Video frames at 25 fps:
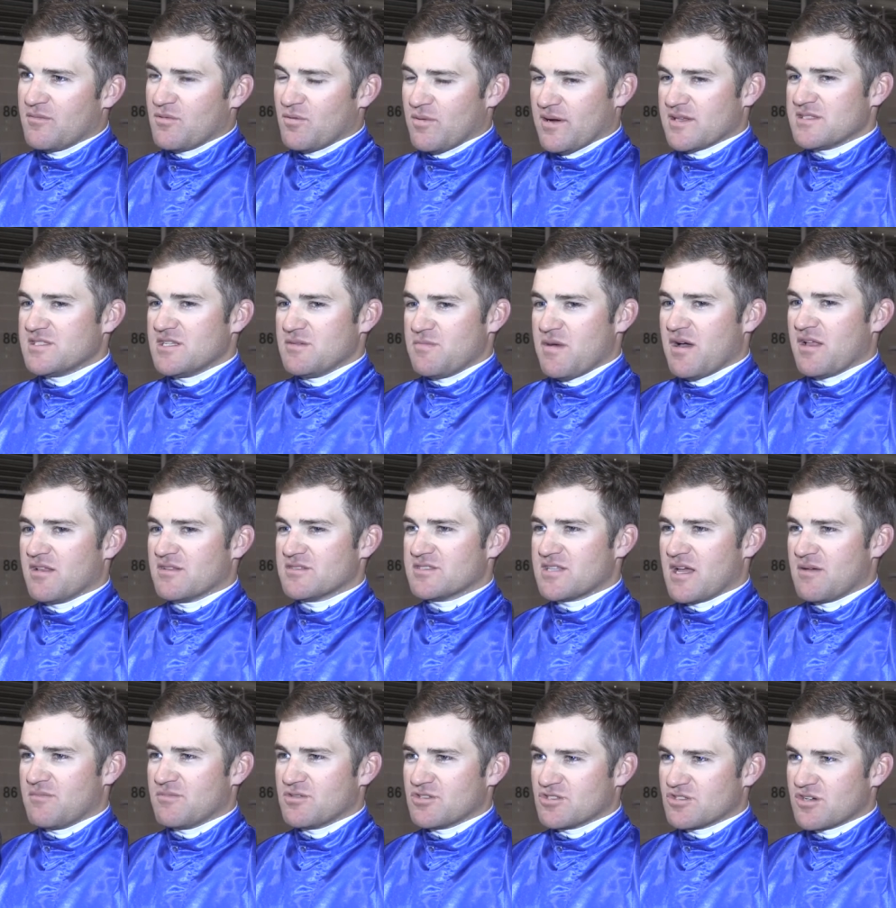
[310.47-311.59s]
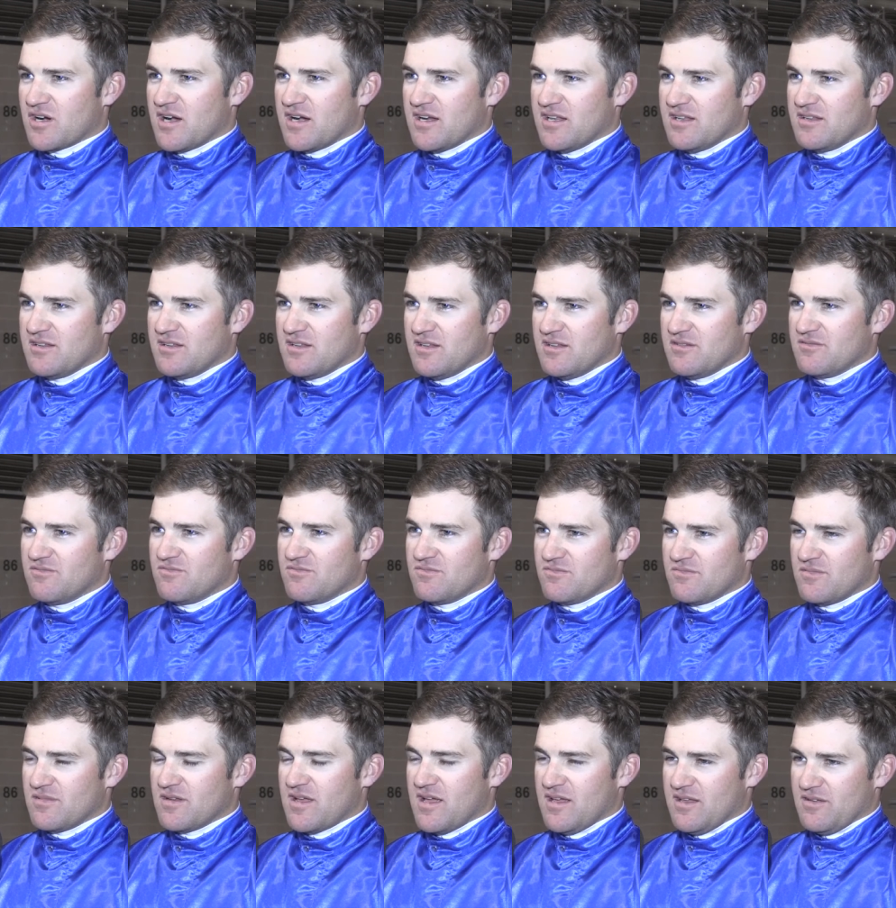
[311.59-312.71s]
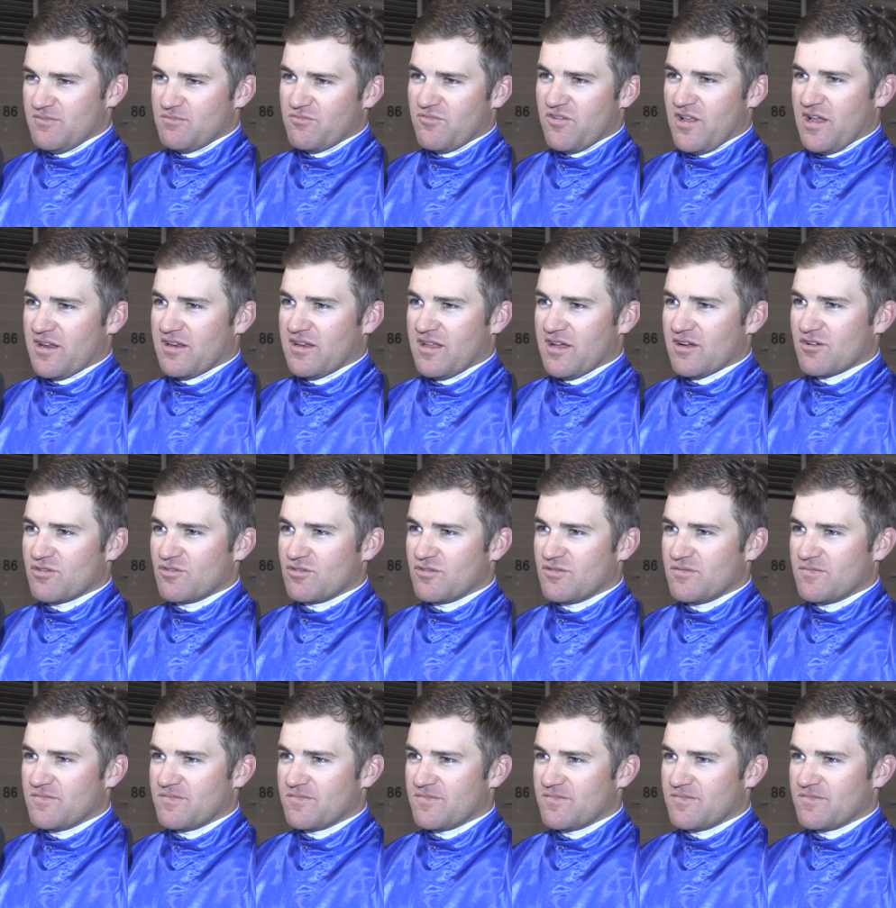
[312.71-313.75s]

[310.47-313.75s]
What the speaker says: But once he balanced up in the straight, he flattened out good.